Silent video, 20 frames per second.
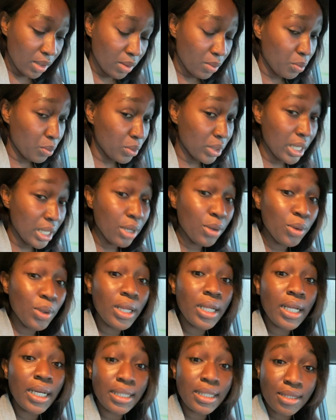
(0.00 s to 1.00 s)
When I go
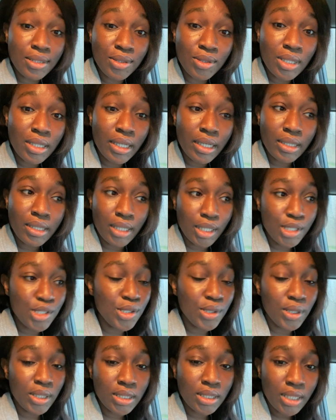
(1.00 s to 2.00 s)
late, not like
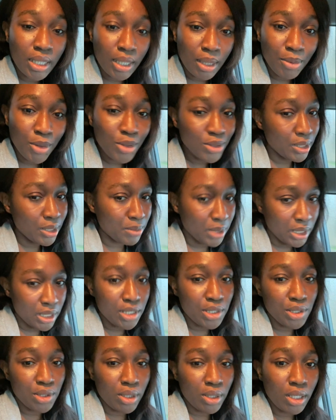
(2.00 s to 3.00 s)
Nigerian time because I'm
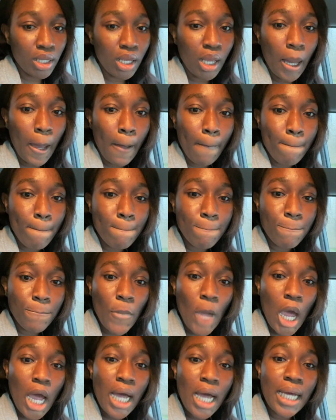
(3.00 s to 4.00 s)
Nigerian.
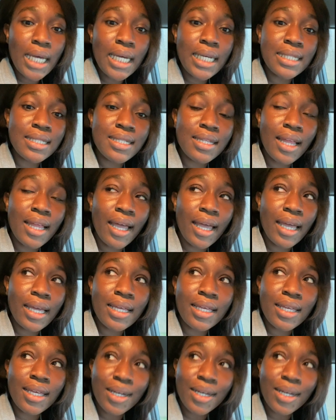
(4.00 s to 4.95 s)
It's like